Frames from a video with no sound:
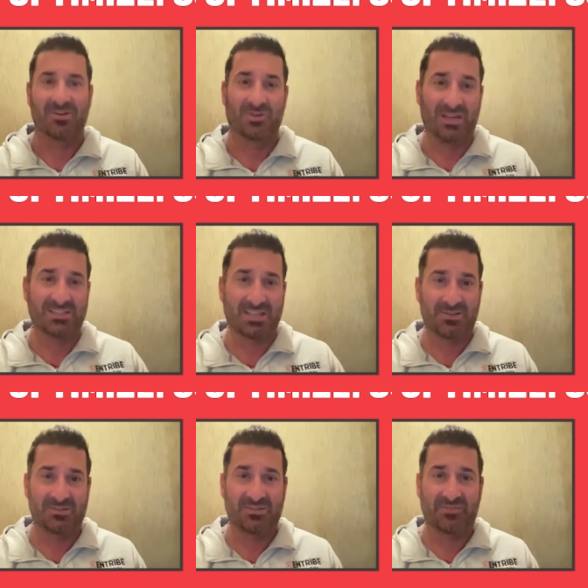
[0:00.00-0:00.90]
Yes, they
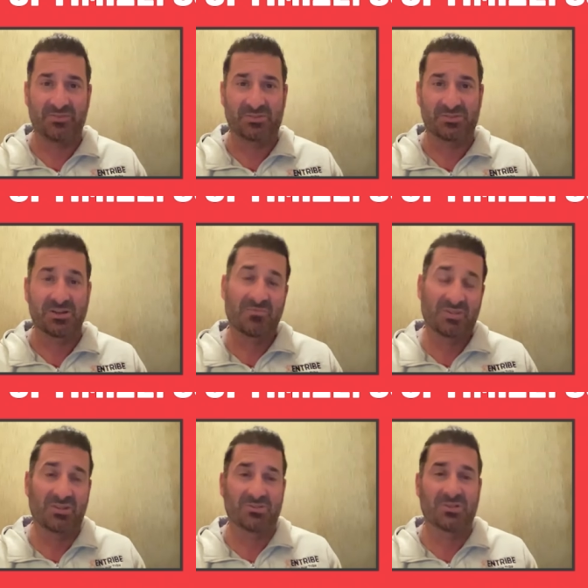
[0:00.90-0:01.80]
use influencers,
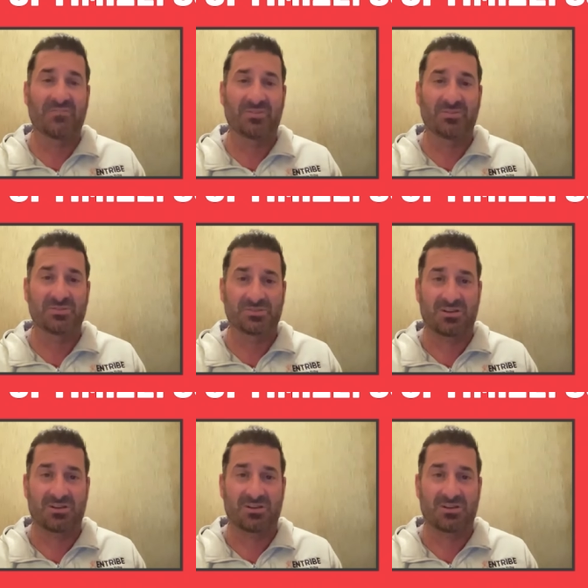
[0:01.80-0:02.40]
but those influencers